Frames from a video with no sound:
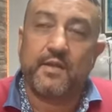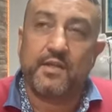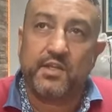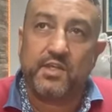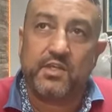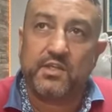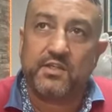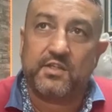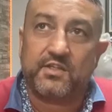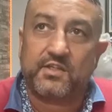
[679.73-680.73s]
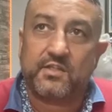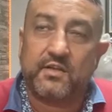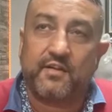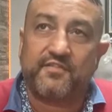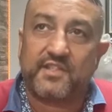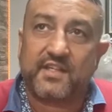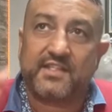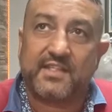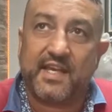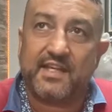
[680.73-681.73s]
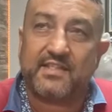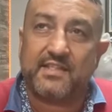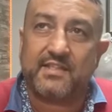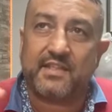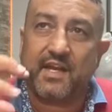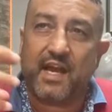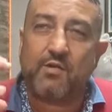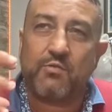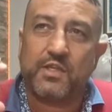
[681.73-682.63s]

years of successes and how